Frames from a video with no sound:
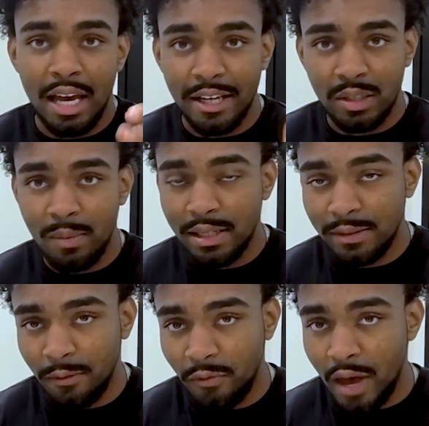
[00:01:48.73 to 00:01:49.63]
SMS is
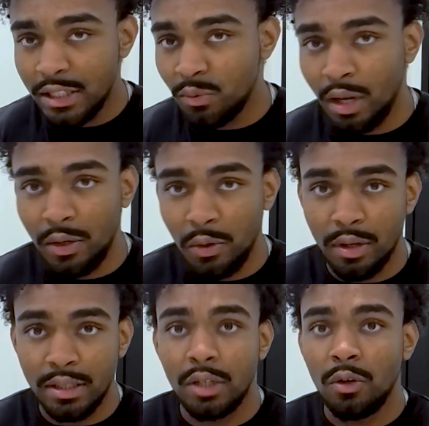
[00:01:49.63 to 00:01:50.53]
the fastest way to do
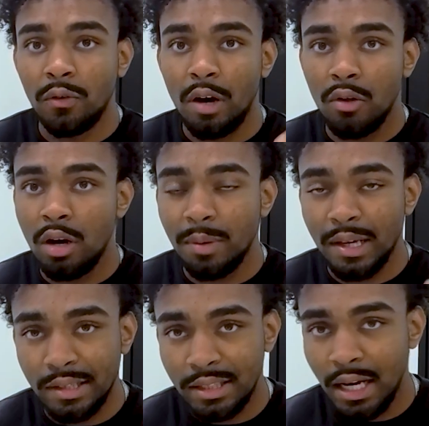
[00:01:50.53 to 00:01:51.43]
this, and you can follow up
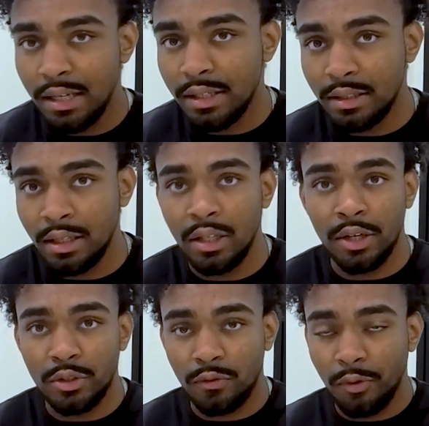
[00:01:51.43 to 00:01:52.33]
instantaneously. You can
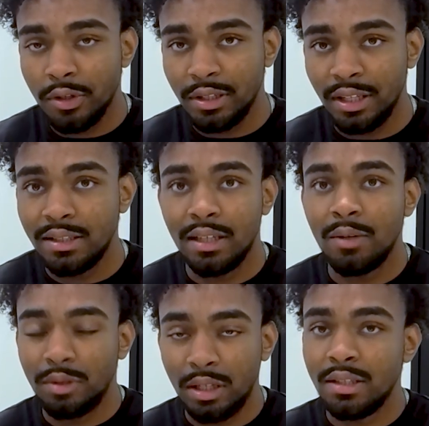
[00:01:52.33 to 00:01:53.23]
get your first leads in
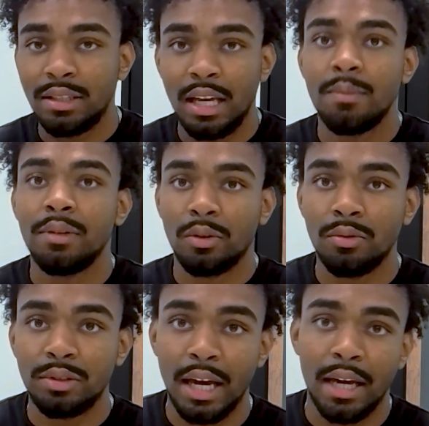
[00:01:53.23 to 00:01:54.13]
within the same
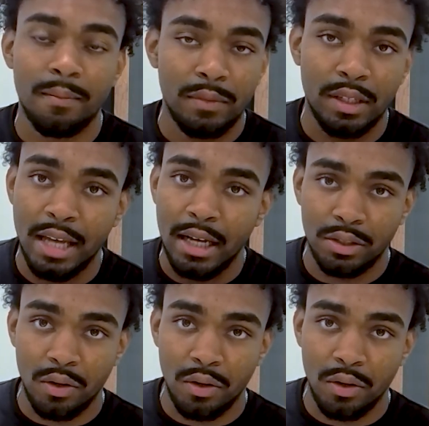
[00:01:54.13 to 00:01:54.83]
literal day. It's actually